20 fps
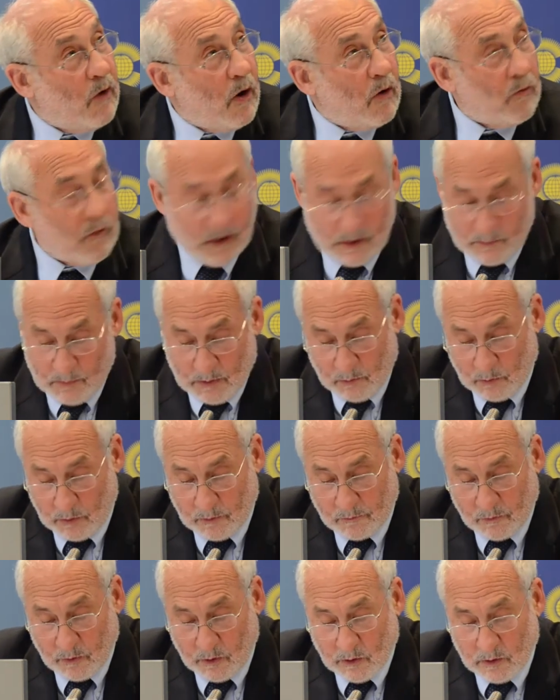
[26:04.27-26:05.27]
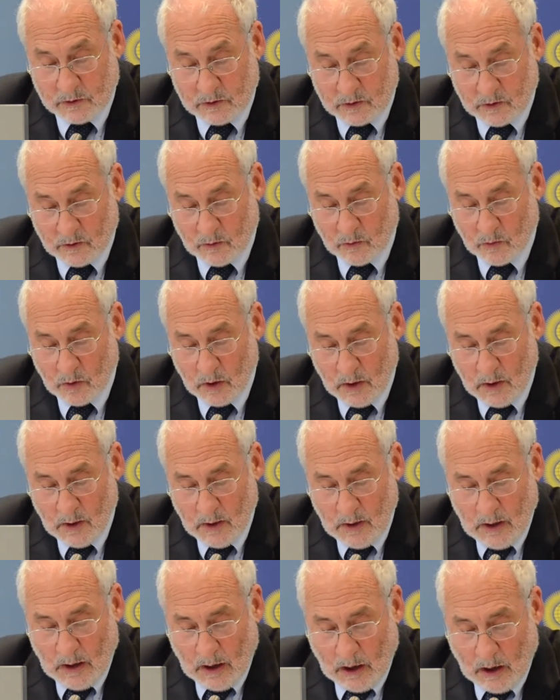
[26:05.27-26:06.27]
already been referred to
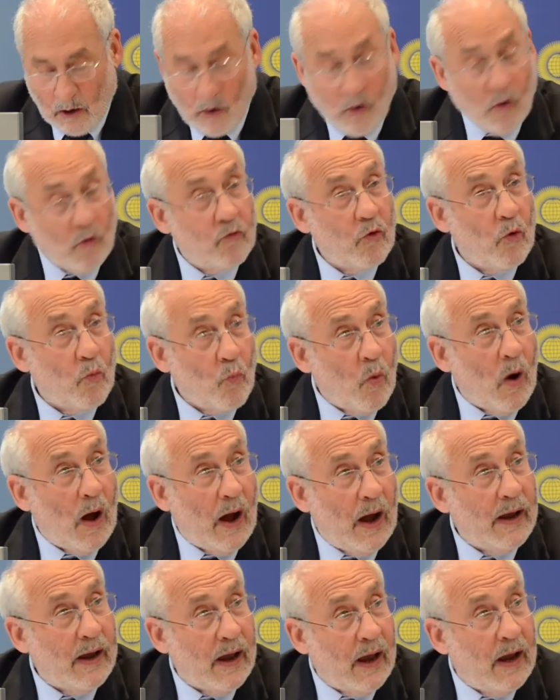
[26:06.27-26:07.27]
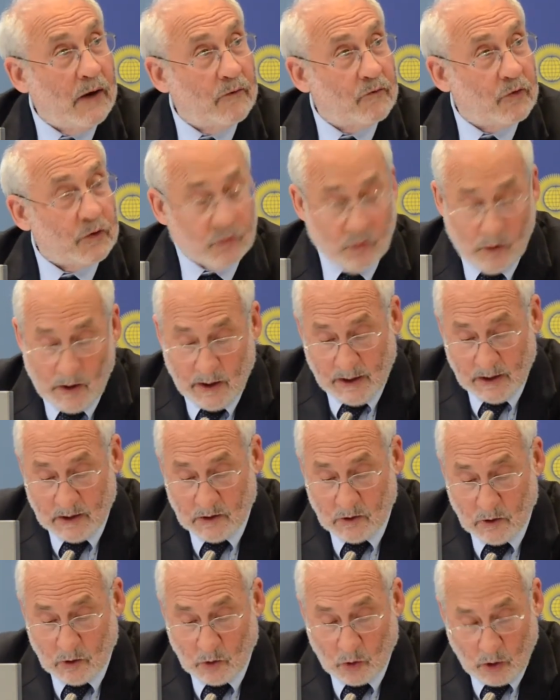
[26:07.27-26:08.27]
of why aid for trade
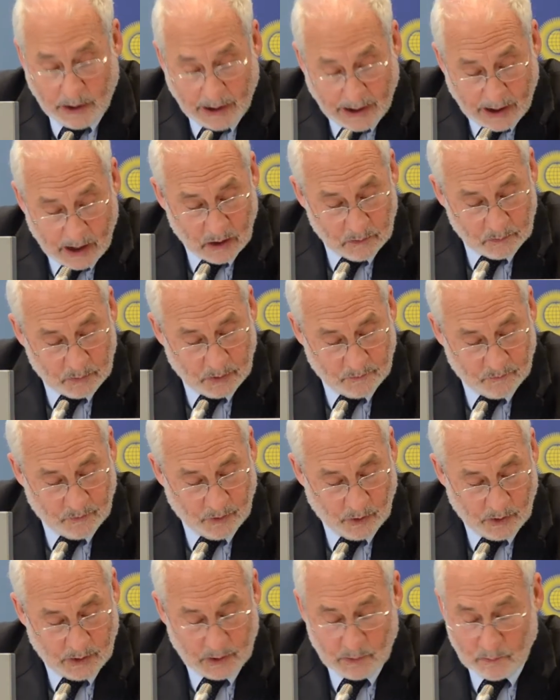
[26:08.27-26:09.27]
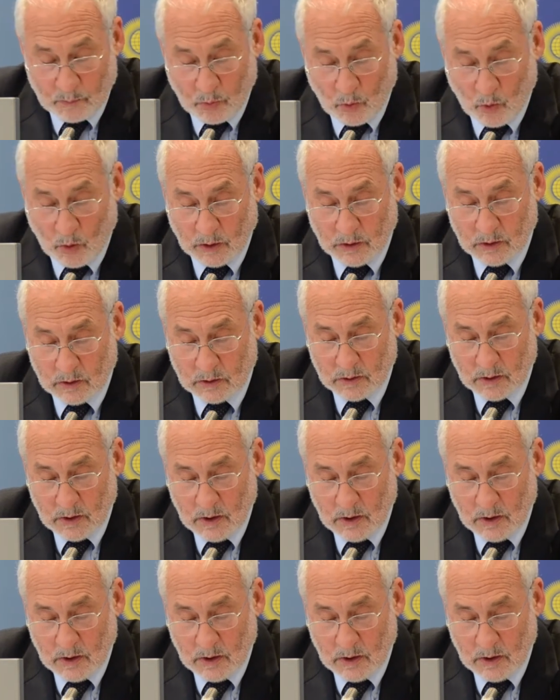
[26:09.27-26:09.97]
can be very important.